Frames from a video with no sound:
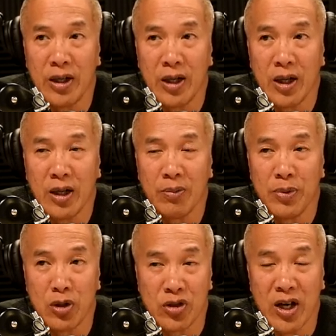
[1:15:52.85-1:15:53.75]
uh,
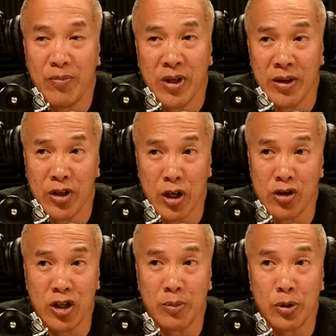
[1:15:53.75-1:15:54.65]
because I haven't been able to go to
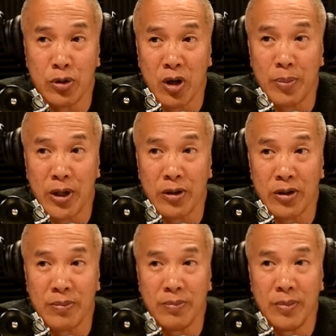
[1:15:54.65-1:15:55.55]
Singapore to operate on
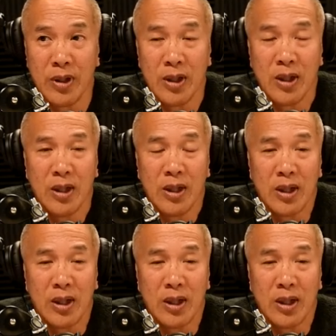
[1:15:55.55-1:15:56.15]
them. Mm.